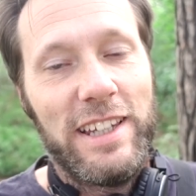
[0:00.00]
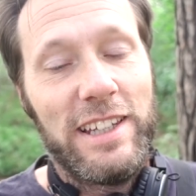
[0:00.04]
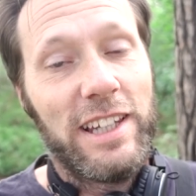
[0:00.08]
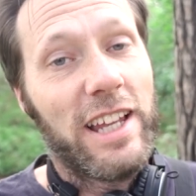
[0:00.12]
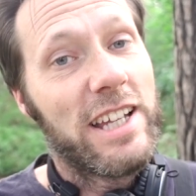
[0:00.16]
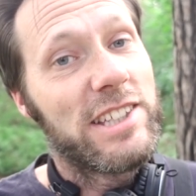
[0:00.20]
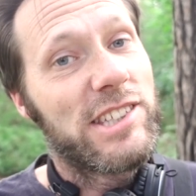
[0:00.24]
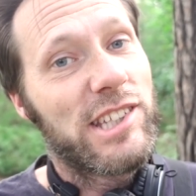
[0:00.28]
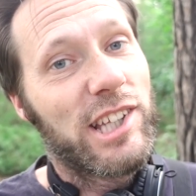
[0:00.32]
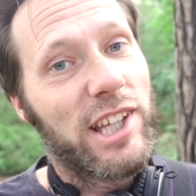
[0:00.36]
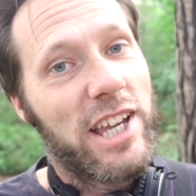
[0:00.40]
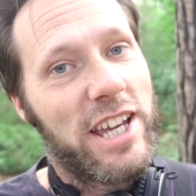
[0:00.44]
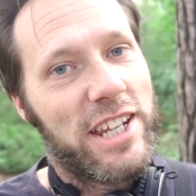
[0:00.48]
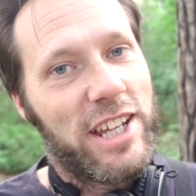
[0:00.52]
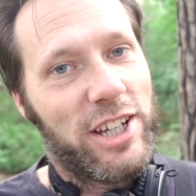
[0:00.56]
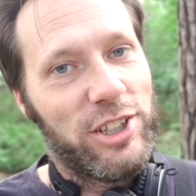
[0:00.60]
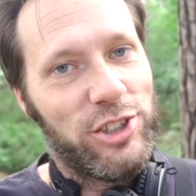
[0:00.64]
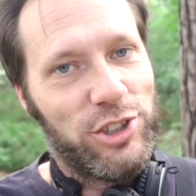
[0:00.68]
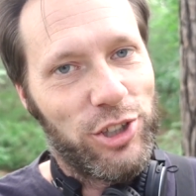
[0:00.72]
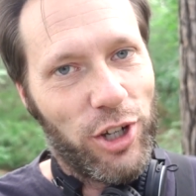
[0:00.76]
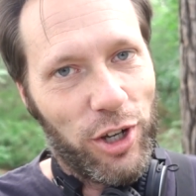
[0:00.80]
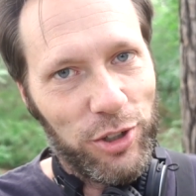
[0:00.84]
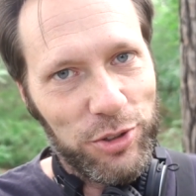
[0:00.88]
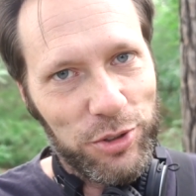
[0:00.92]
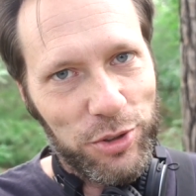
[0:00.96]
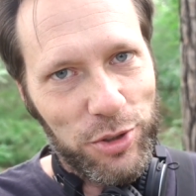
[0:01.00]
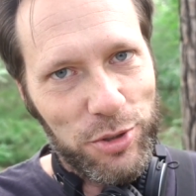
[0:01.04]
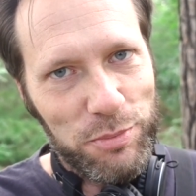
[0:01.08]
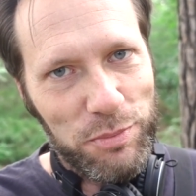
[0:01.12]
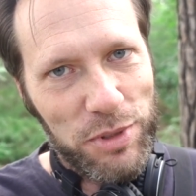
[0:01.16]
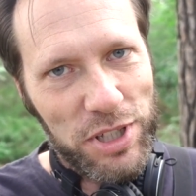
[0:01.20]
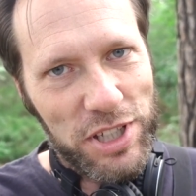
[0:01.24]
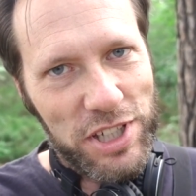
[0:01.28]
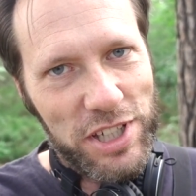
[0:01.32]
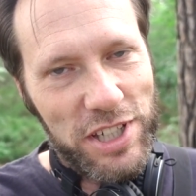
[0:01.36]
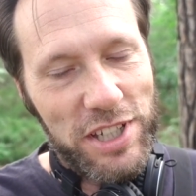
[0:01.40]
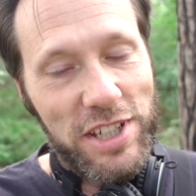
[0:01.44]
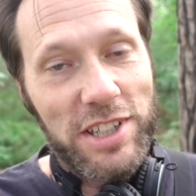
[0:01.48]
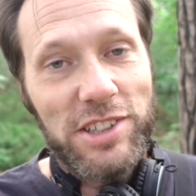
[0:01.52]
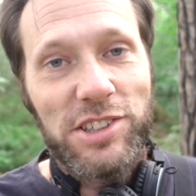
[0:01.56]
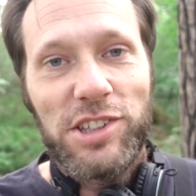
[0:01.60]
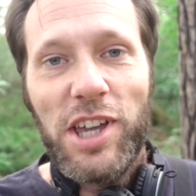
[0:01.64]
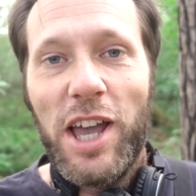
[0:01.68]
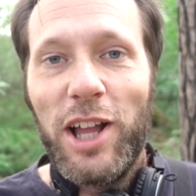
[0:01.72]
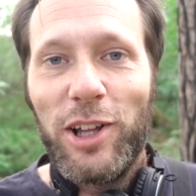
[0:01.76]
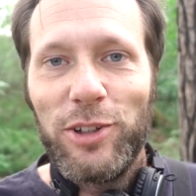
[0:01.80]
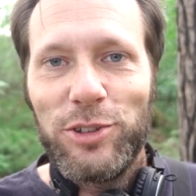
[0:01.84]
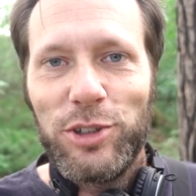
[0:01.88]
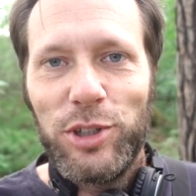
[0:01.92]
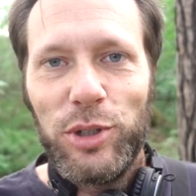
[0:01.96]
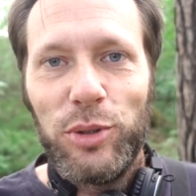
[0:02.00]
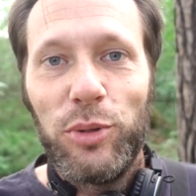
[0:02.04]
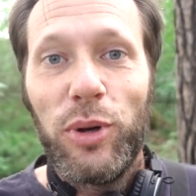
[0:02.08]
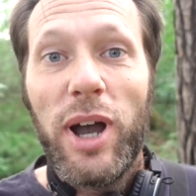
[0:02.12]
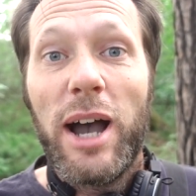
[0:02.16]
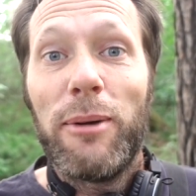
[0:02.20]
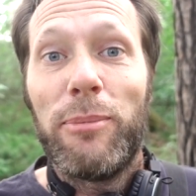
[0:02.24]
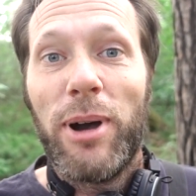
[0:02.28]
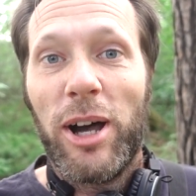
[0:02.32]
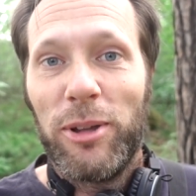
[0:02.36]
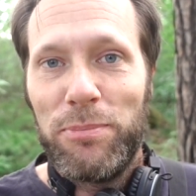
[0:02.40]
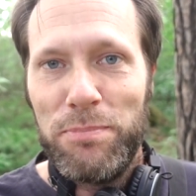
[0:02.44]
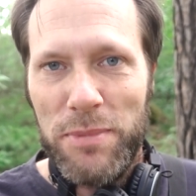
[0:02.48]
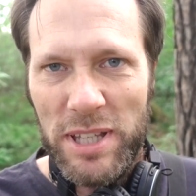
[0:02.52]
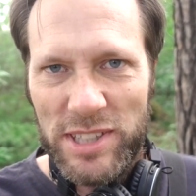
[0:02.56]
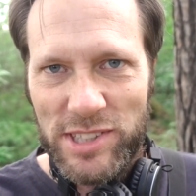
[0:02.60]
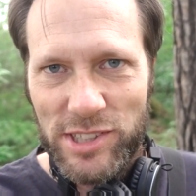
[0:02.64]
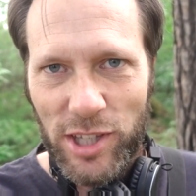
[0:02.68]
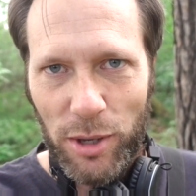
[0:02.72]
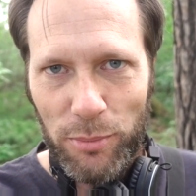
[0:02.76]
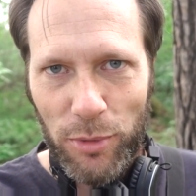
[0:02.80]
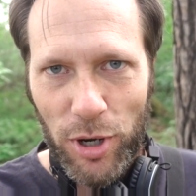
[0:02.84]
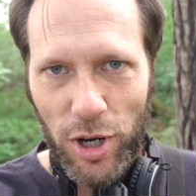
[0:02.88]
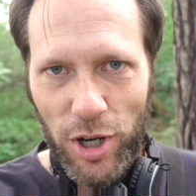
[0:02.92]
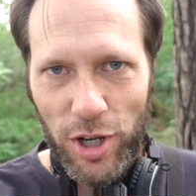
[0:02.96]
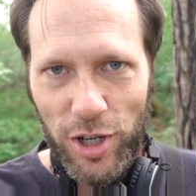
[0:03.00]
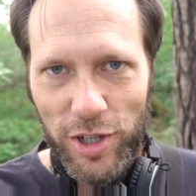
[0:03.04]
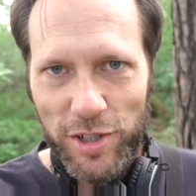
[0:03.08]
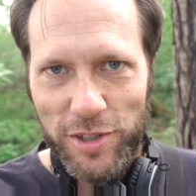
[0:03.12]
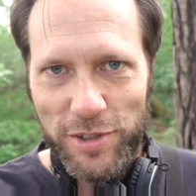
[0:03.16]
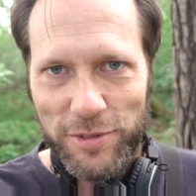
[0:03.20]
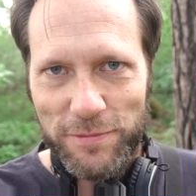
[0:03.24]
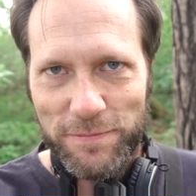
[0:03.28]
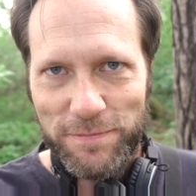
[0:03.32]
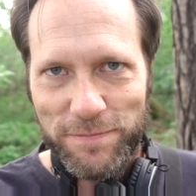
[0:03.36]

Let's let a younger me tell you about Midsummer.